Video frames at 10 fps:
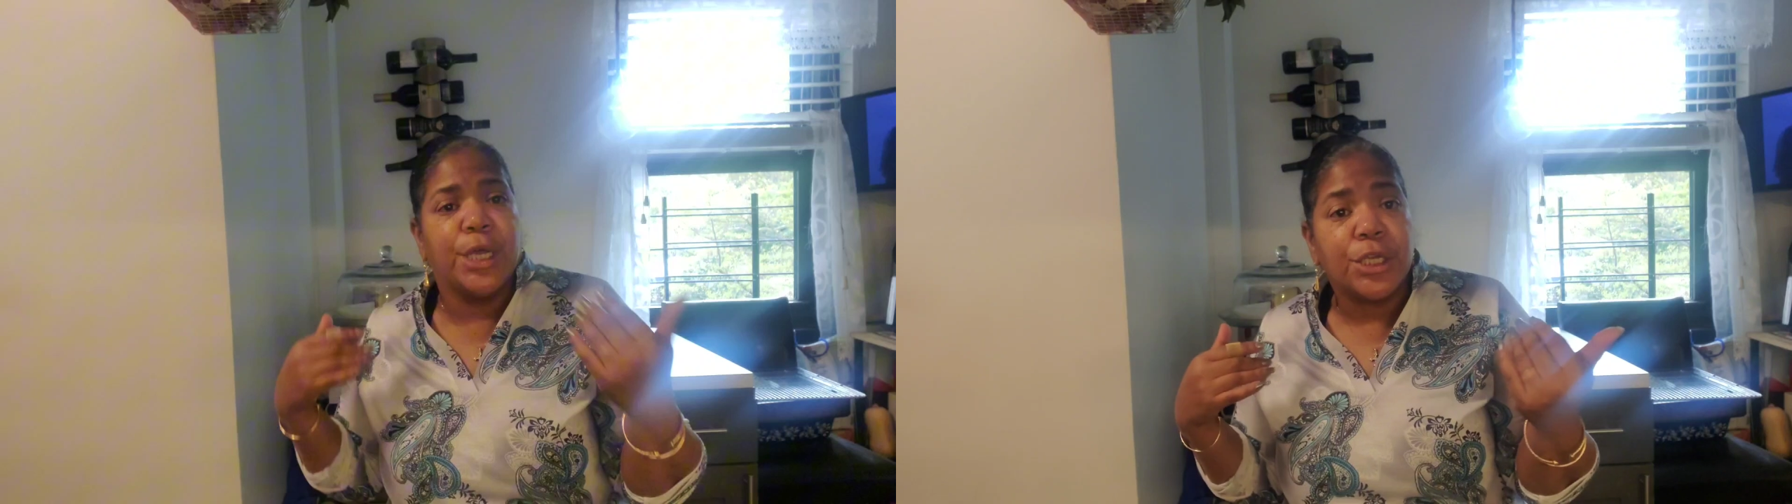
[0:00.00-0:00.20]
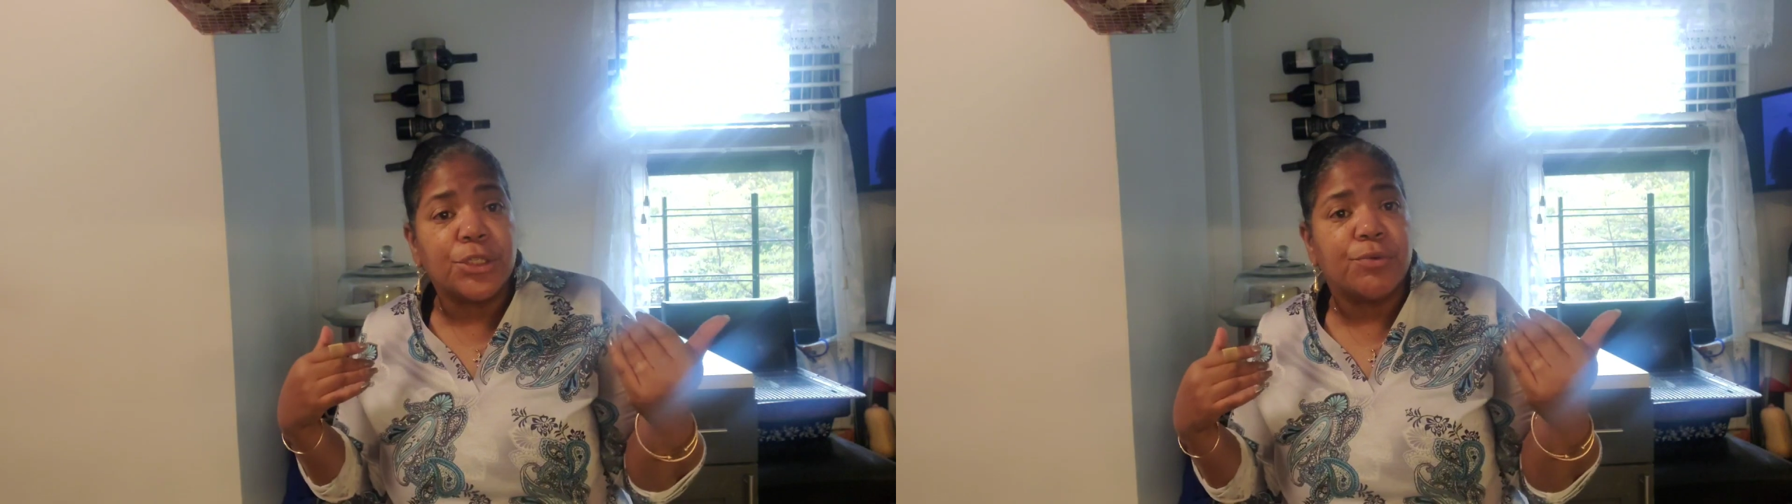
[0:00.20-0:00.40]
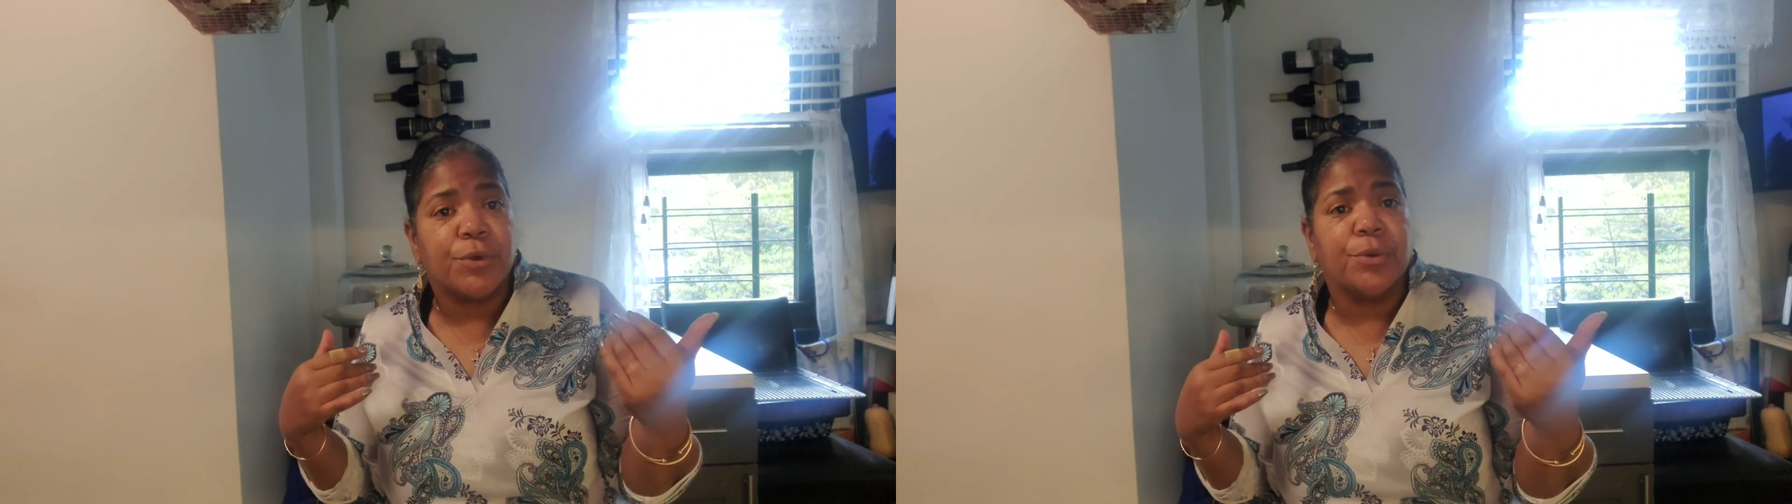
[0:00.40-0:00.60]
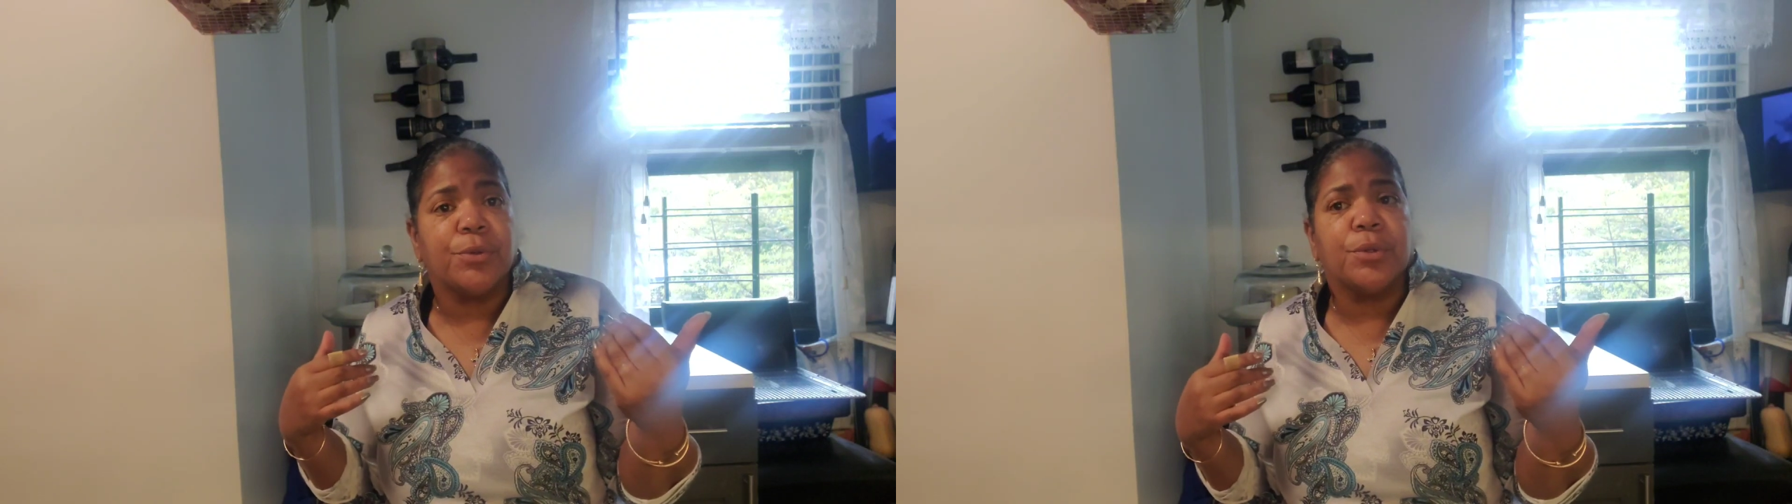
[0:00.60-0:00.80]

Israel.